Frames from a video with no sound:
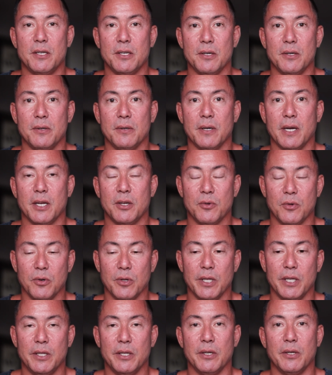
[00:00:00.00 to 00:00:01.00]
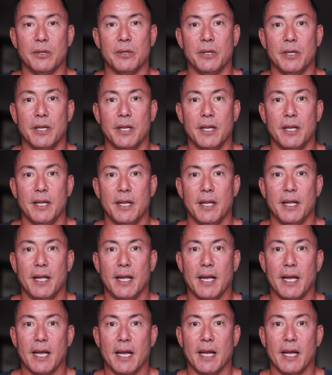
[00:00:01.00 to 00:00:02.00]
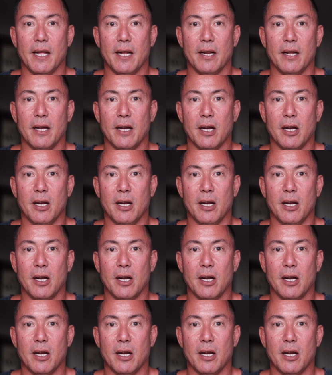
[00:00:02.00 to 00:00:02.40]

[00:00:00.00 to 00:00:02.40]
you. I truly do. And